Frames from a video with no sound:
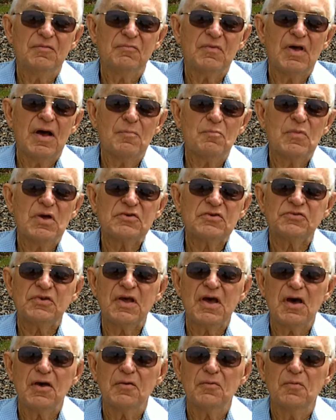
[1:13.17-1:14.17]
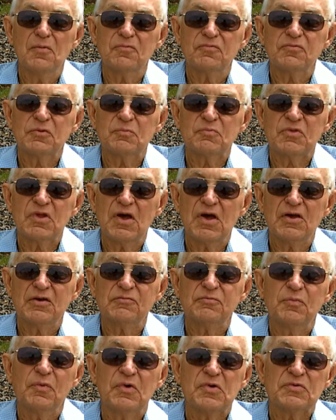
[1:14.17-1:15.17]
I missed out on some things.
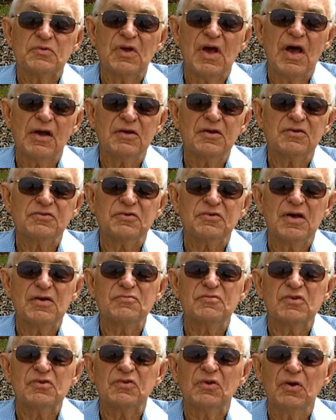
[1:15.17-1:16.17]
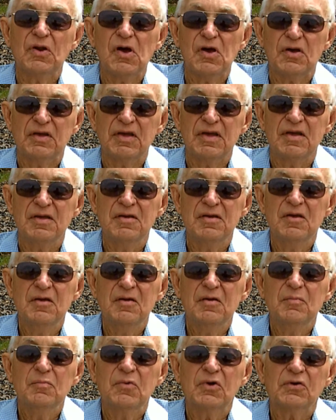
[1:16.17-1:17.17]
I guess I was just lucky,
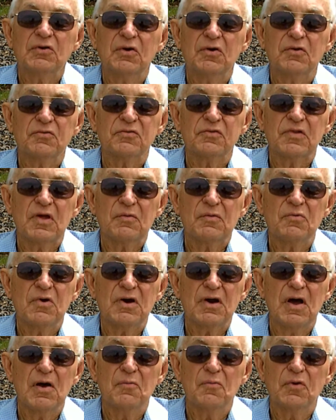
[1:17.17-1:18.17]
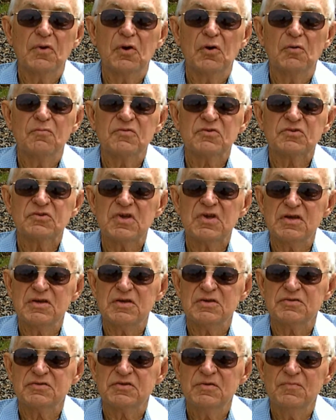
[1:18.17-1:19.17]
because when I went
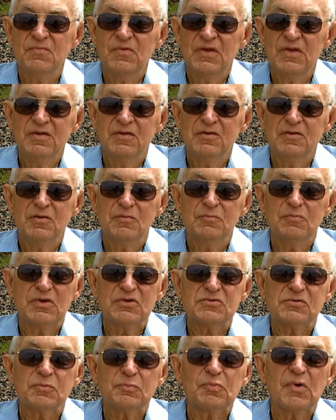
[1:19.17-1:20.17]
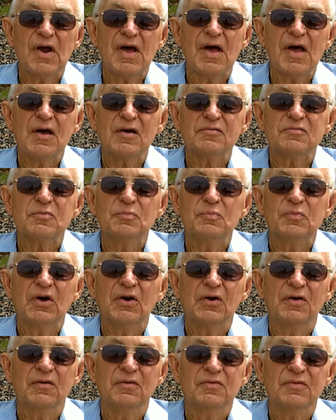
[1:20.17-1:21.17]
overseas, you'd be surprised,
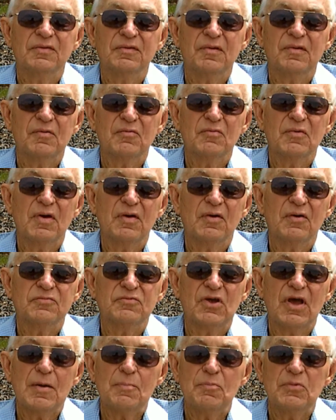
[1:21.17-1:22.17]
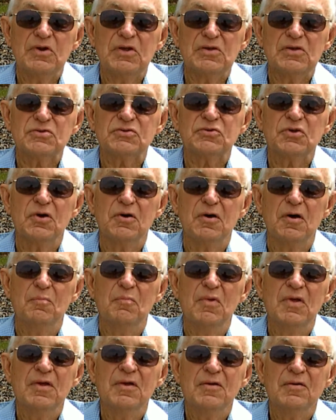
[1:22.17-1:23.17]
but a Japanese sub
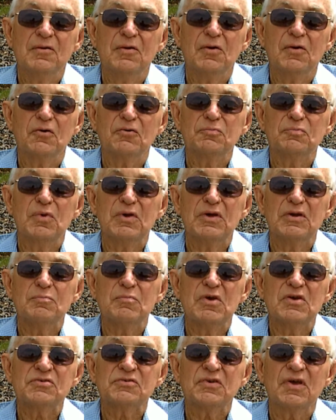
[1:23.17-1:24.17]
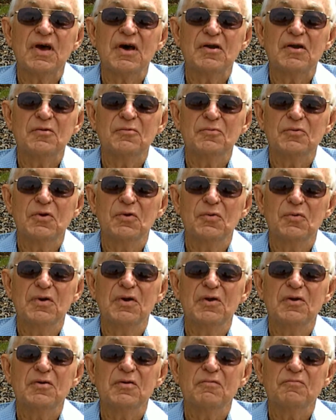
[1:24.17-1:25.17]
caused me to miss out on going
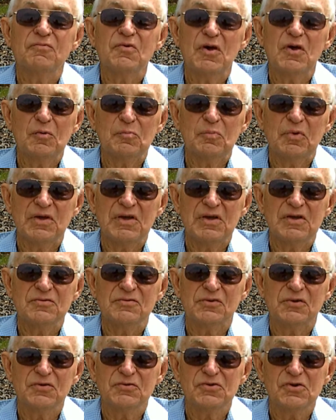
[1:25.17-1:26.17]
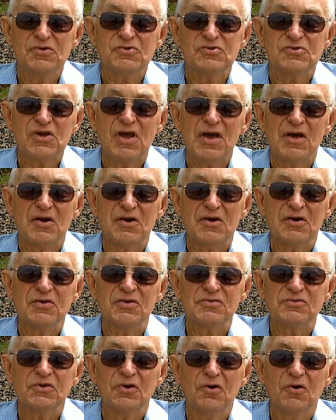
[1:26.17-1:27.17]
into the Philippines, because it shattered
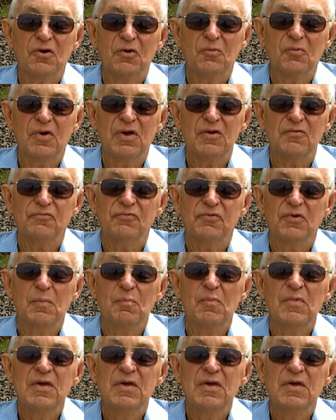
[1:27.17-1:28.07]
us all the way from